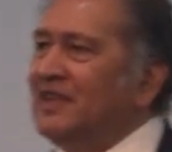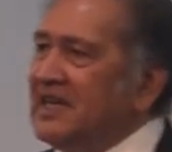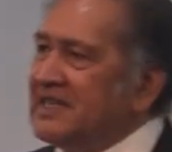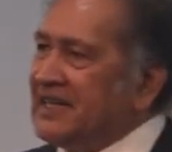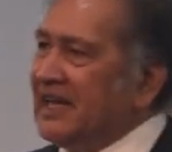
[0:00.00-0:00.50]

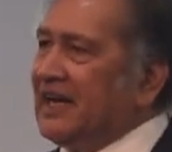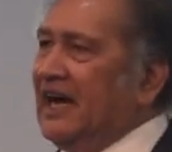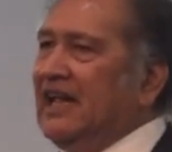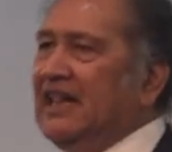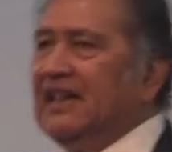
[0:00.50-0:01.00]
He said,
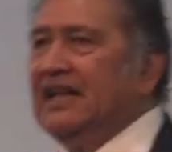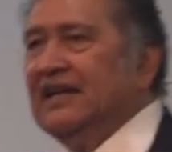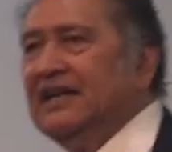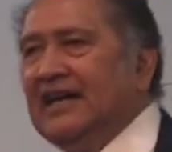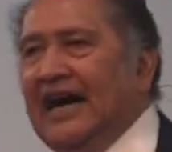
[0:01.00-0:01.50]
uh,
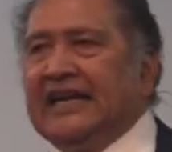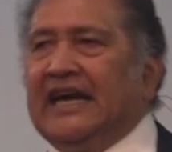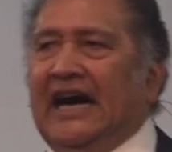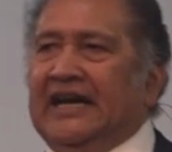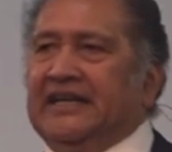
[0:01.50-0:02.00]
I,
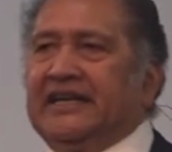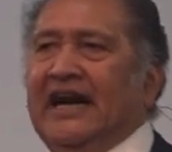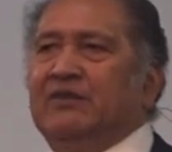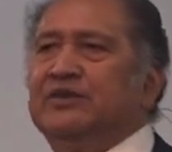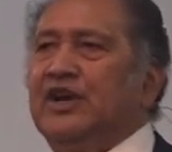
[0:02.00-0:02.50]
I
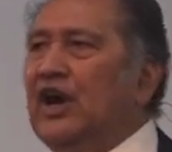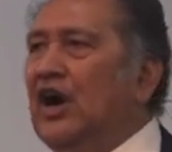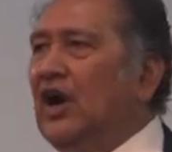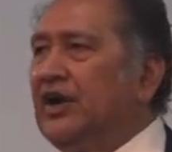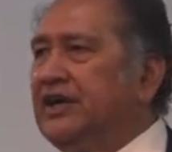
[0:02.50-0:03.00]
encounter
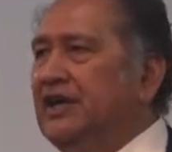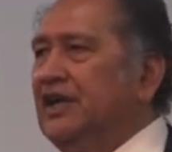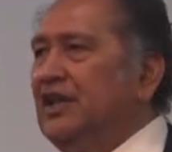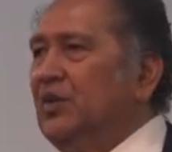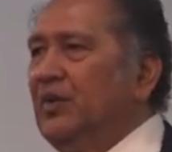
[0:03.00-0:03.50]
God
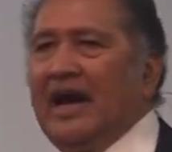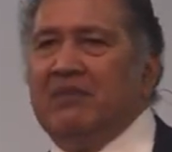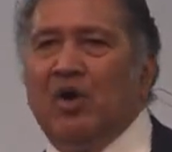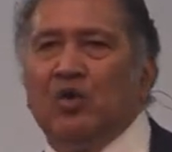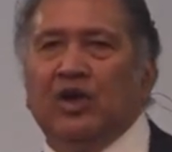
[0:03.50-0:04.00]
when I
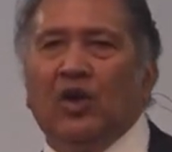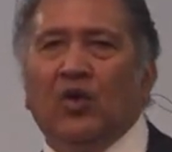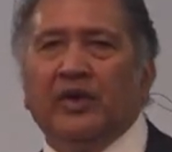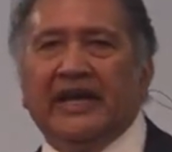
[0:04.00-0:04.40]
mow the lawn.